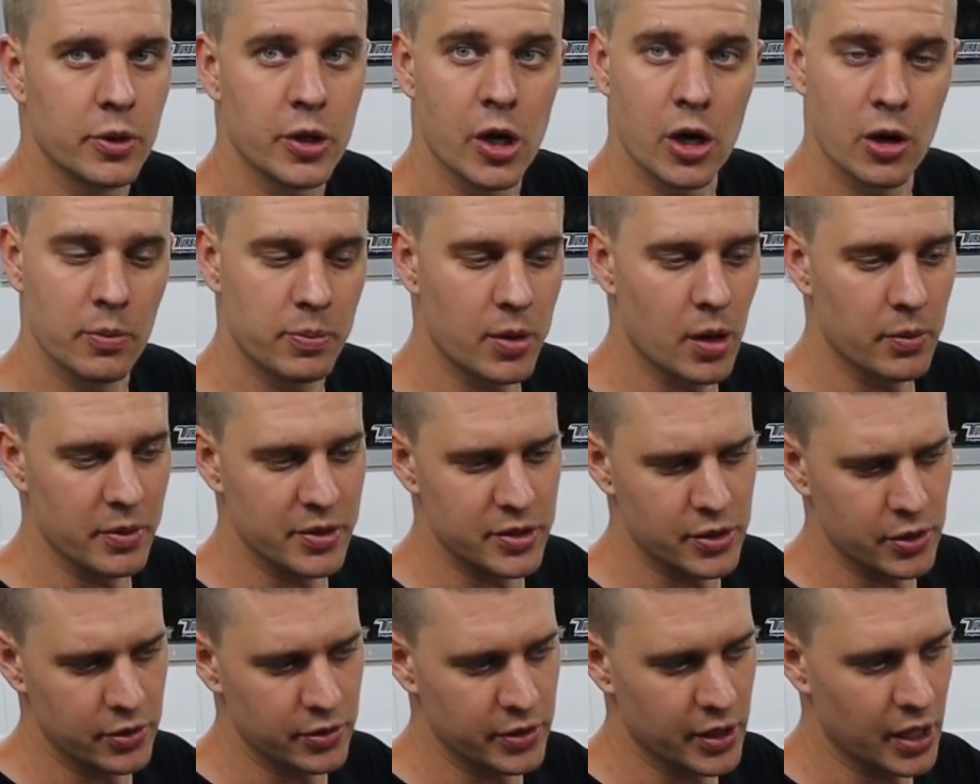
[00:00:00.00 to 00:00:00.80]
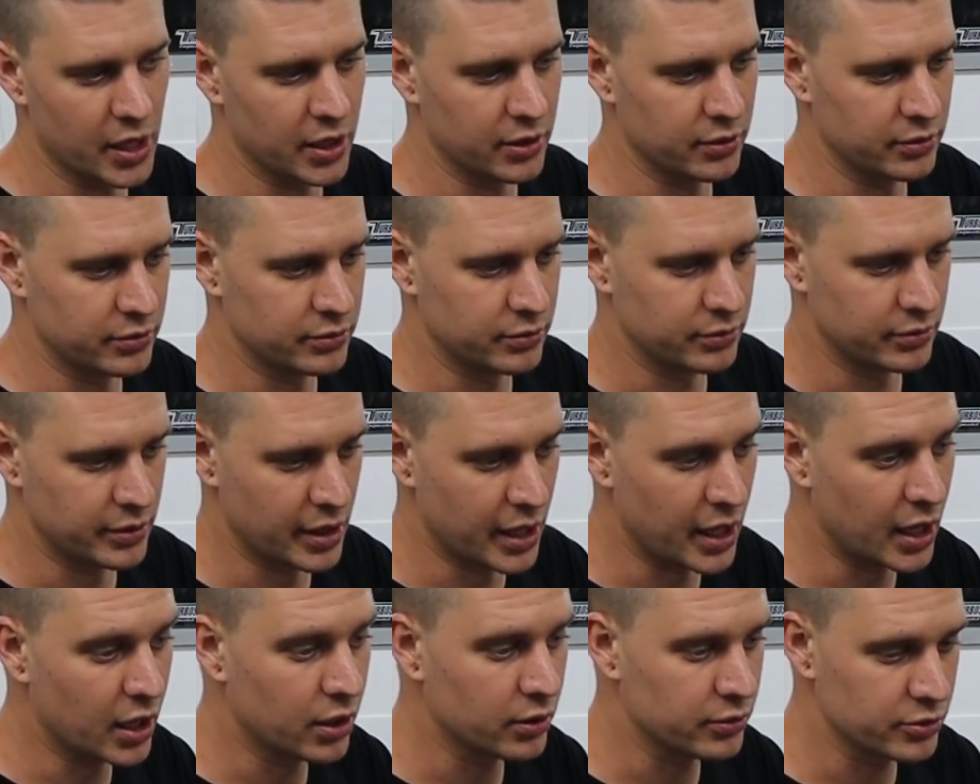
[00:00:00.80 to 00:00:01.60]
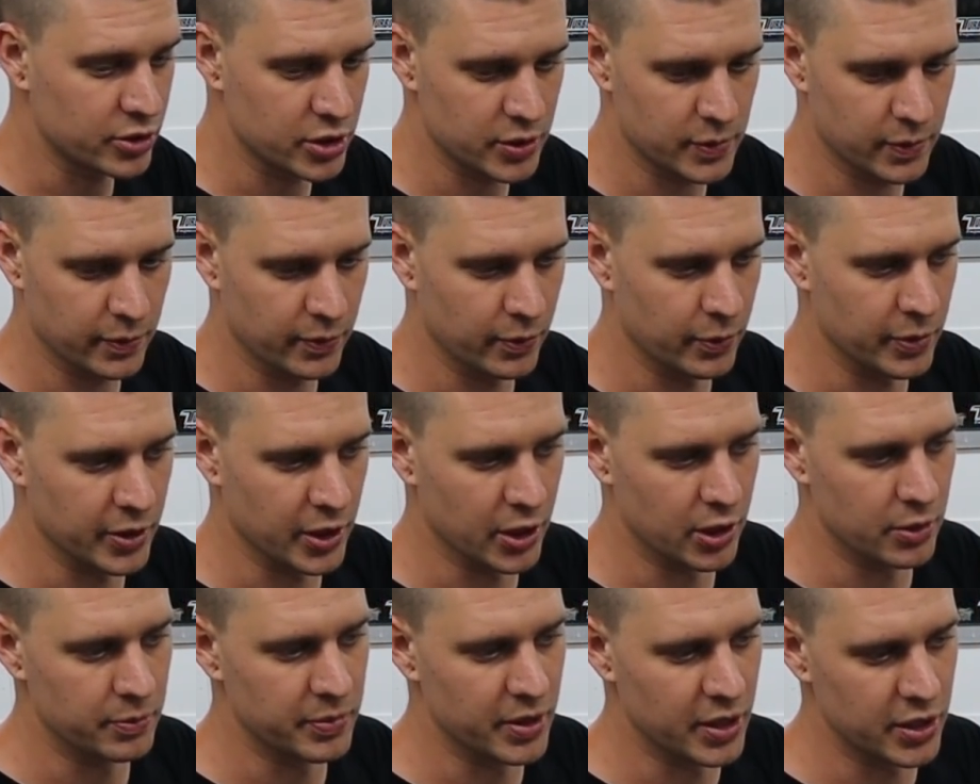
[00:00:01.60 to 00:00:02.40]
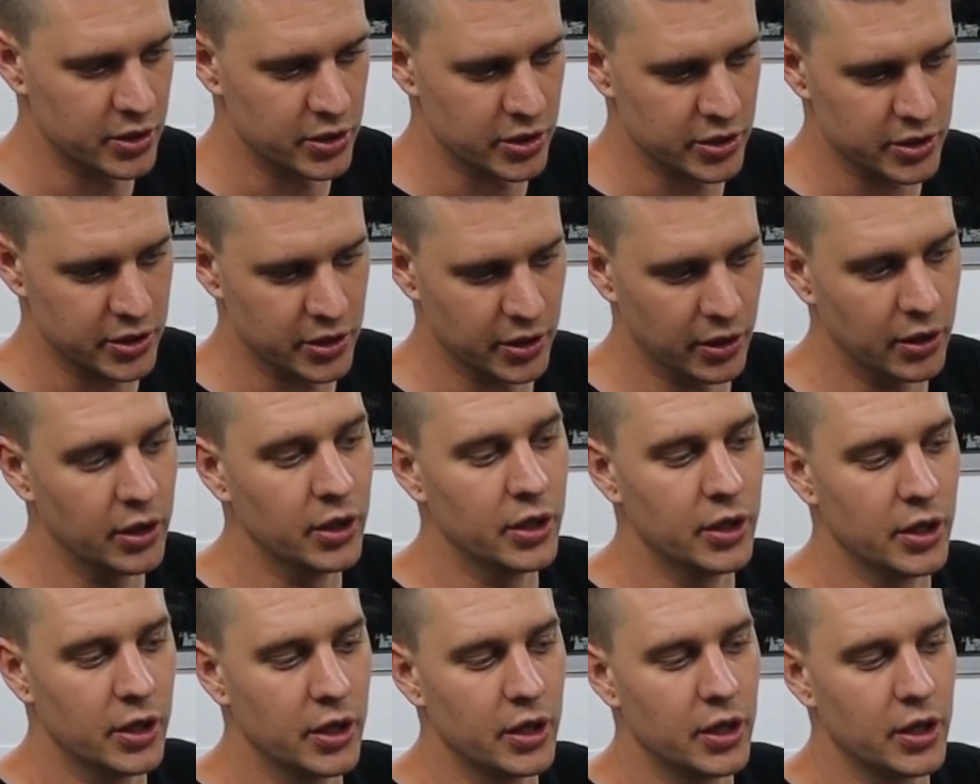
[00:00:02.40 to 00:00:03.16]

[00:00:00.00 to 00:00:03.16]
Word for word: We're going to probably do that now, just before we go to bed, just to